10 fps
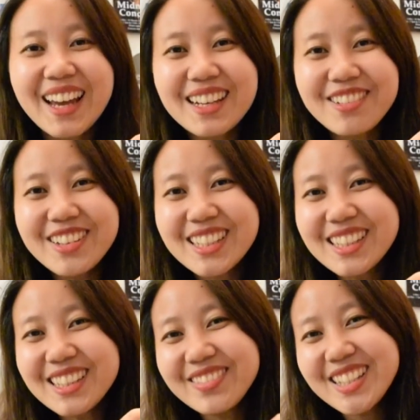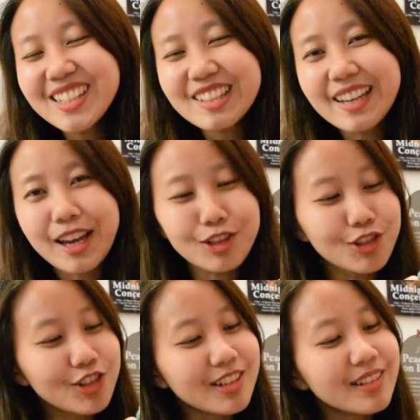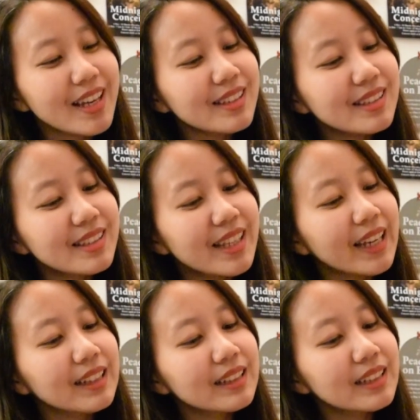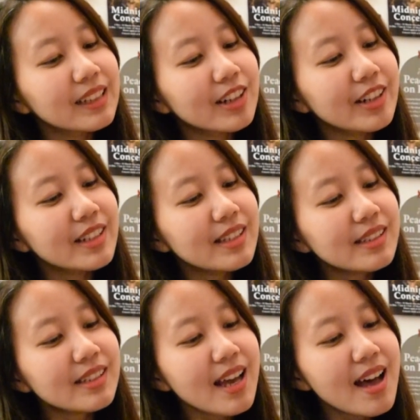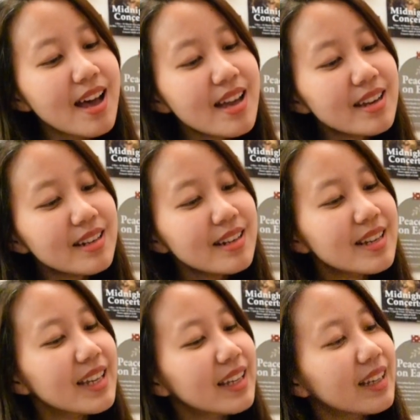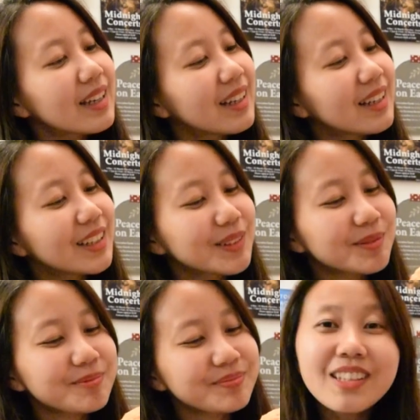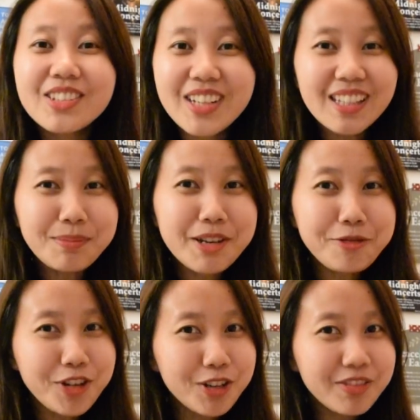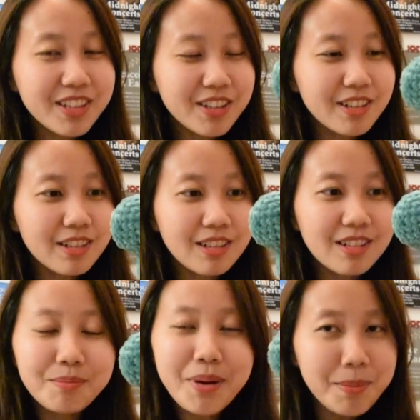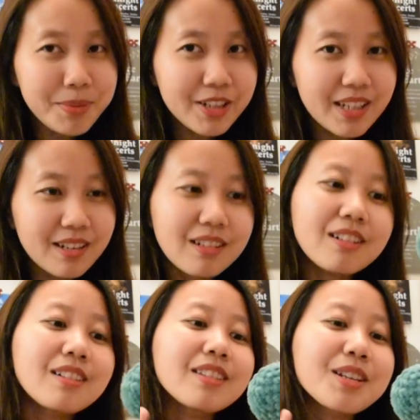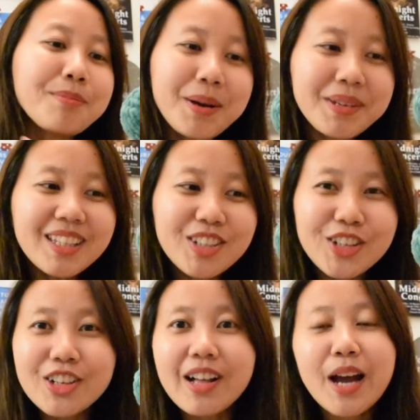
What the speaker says: And I really love this tendril that's dangling on the side. So that's my fourth turtle, Pumpernickel, the pumpkin turtle.